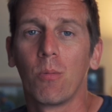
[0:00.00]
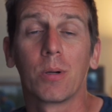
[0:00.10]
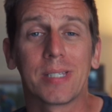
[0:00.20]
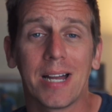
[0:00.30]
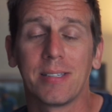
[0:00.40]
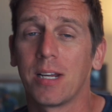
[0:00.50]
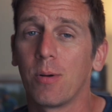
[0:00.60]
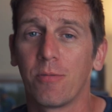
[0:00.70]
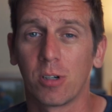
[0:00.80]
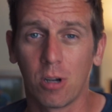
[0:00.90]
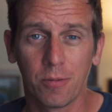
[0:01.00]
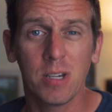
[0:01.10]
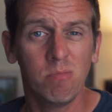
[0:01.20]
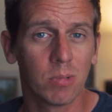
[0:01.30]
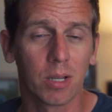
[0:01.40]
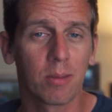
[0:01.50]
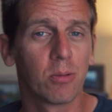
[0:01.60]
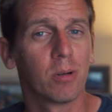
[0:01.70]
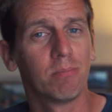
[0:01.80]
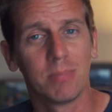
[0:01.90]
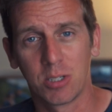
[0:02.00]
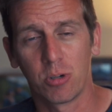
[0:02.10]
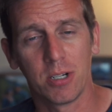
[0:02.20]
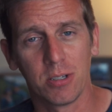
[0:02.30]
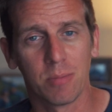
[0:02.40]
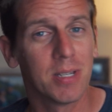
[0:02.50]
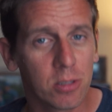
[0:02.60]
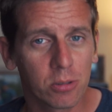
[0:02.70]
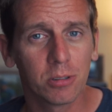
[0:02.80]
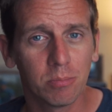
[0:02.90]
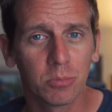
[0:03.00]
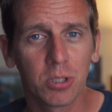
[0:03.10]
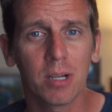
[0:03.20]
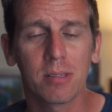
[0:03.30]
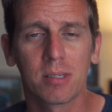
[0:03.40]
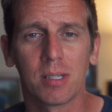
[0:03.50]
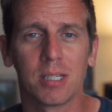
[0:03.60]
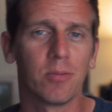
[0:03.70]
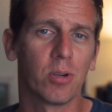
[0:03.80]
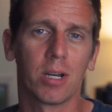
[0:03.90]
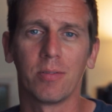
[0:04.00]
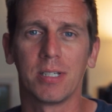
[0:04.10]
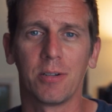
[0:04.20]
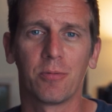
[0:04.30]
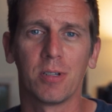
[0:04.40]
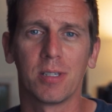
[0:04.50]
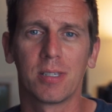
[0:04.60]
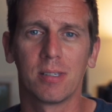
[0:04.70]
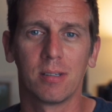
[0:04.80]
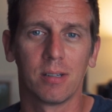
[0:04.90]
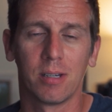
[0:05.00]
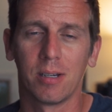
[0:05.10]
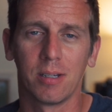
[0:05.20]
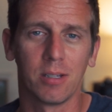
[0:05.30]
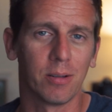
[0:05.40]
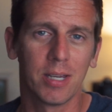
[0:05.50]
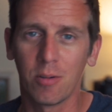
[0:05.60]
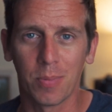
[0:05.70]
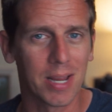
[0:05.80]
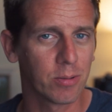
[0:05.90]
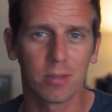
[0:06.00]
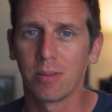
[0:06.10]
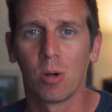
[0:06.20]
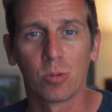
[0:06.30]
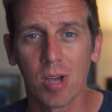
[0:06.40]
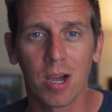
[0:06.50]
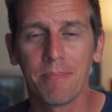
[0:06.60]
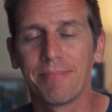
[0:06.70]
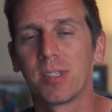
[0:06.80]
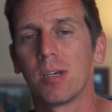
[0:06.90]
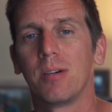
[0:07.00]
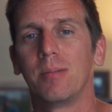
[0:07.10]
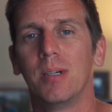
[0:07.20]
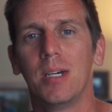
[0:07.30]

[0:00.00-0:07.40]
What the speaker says: When I was downtown, I went for a coffee, and I thought, let's try and do some indoor shots and give you kind of a difference. Here we've been outside the whole time, so